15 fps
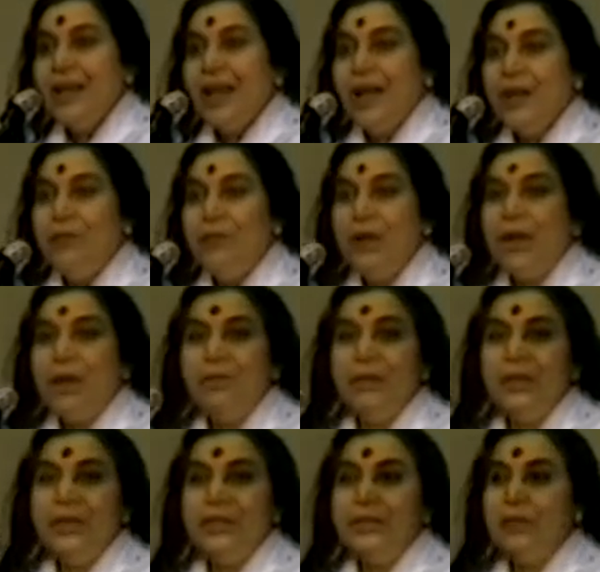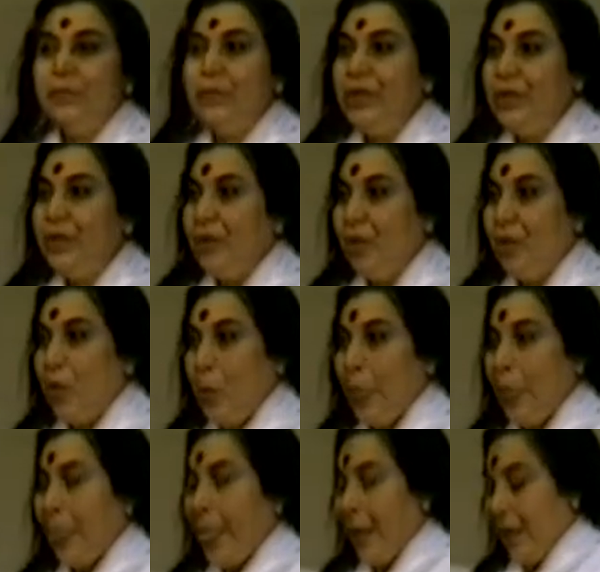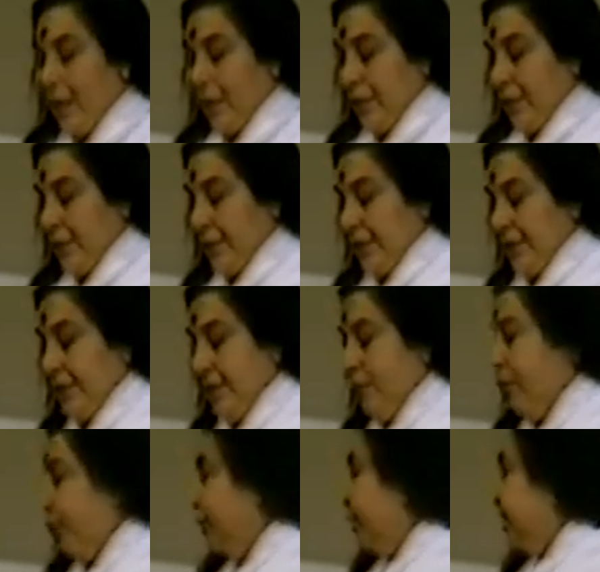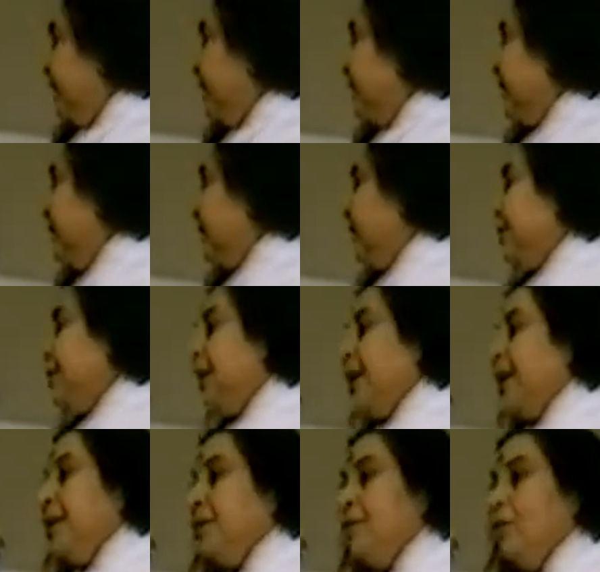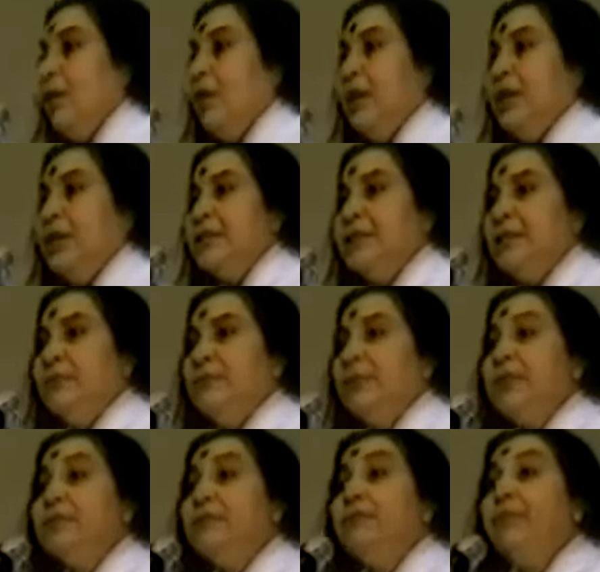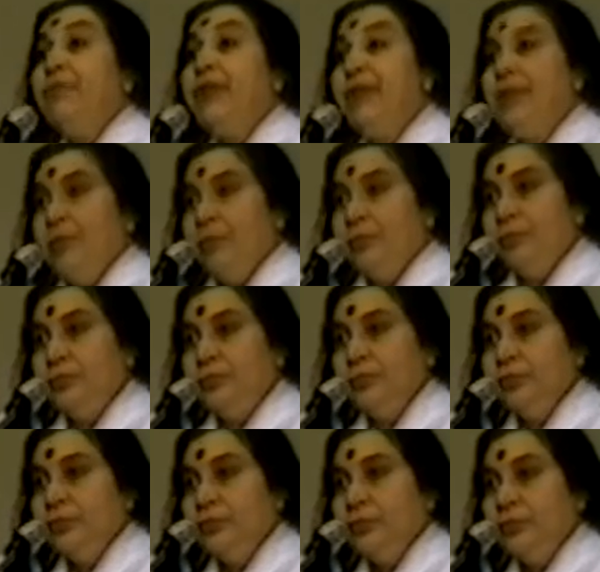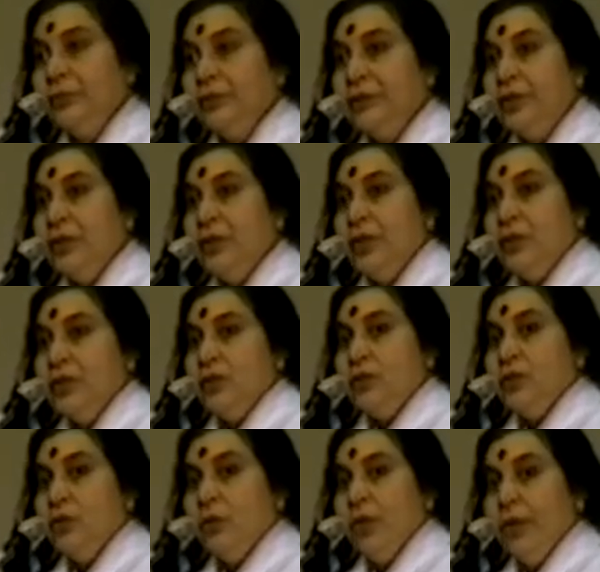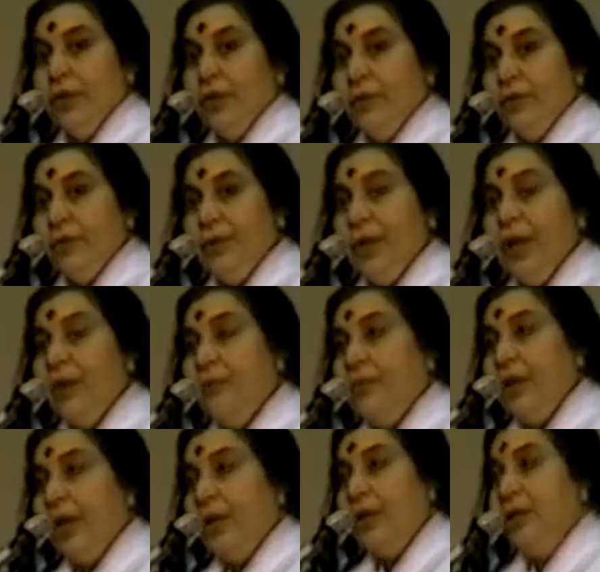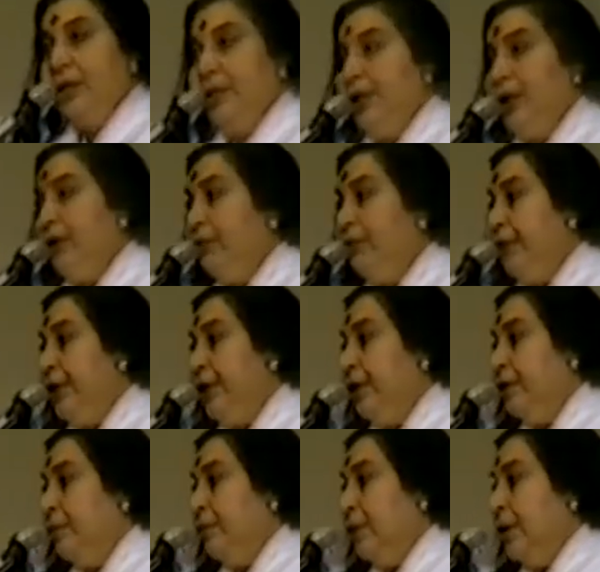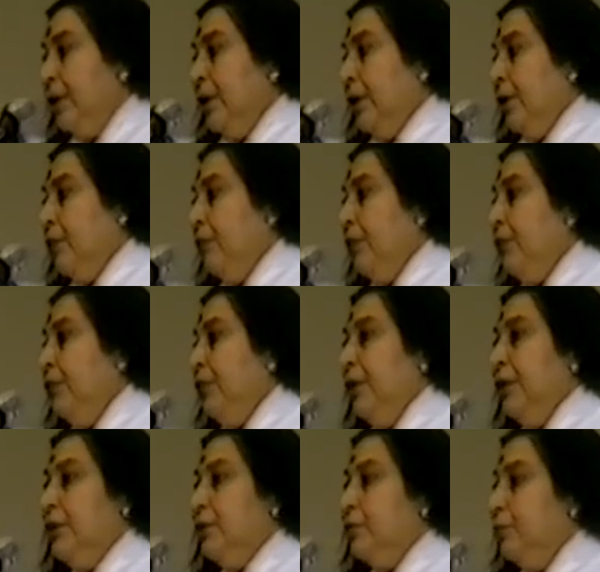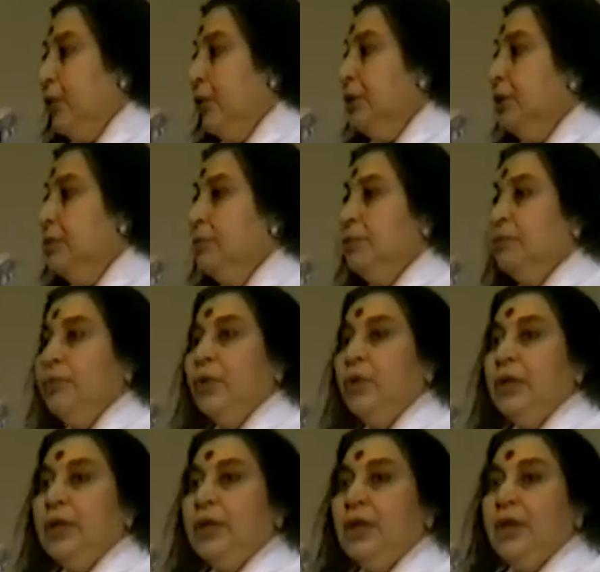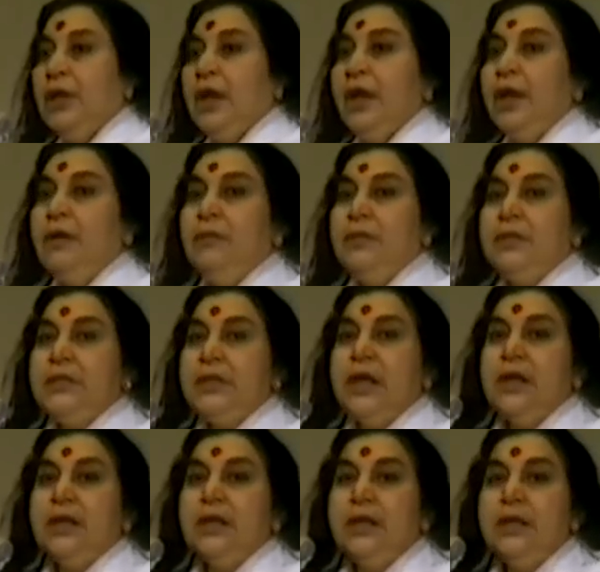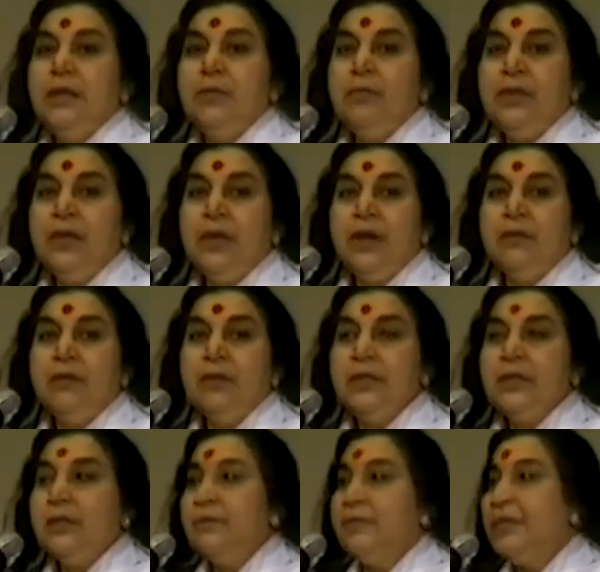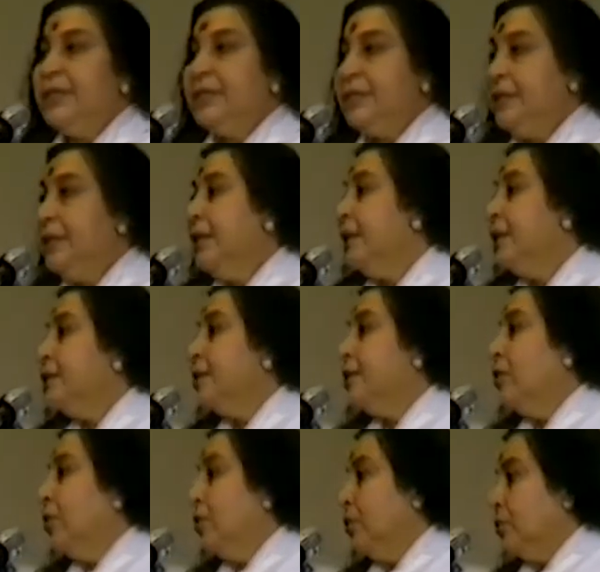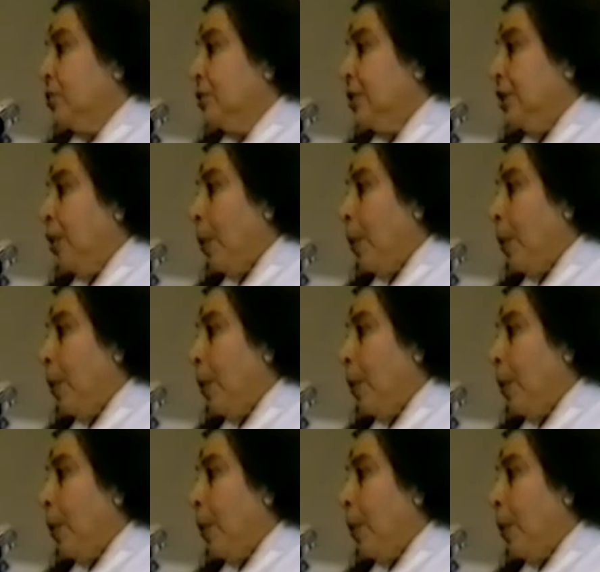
and we have done something wrong. The reason for this is that God has given us freedom. So whatever we have done in that freedom, we feel responsible for it and we start condemning ourselves as sinners and all those things.